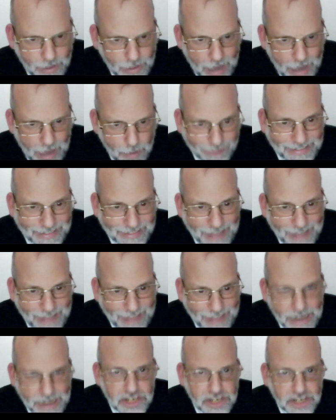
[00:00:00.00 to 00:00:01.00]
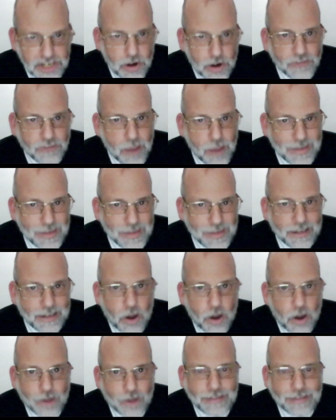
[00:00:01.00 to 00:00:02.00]
about the danger of coming in
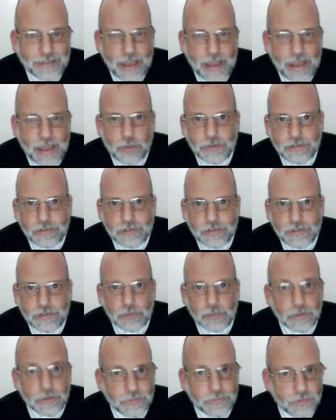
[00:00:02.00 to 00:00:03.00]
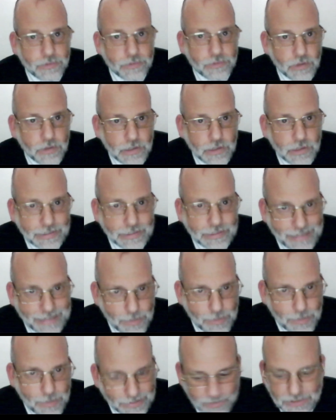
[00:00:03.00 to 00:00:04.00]
contact with demons.
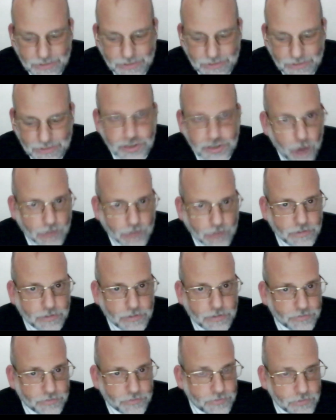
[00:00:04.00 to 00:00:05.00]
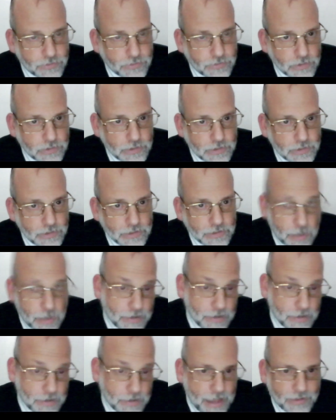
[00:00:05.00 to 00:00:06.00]
Demons are destructive.
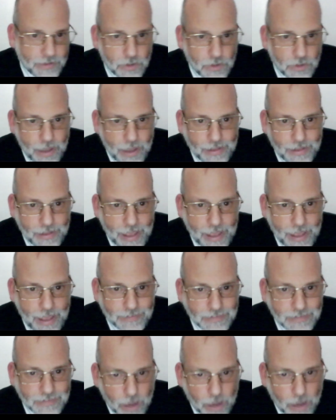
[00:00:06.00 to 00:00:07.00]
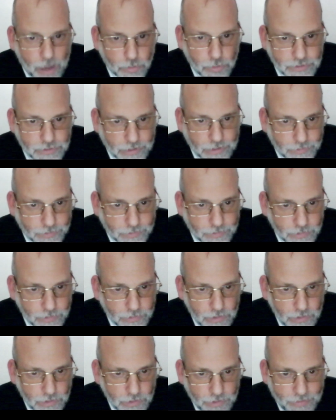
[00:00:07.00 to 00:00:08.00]
As the Talmud says,
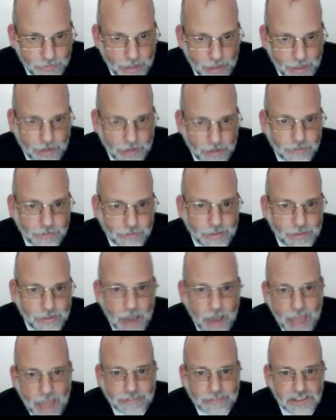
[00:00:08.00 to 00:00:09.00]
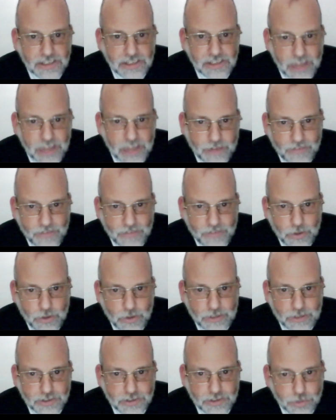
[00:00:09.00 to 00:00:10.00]
they hide in the shade of
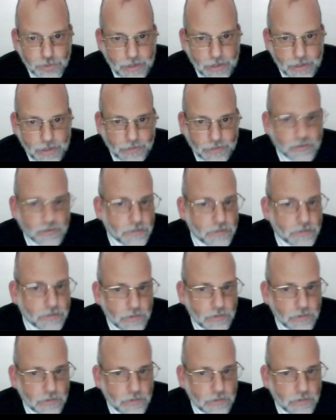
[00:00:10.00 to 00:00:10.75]
various trees,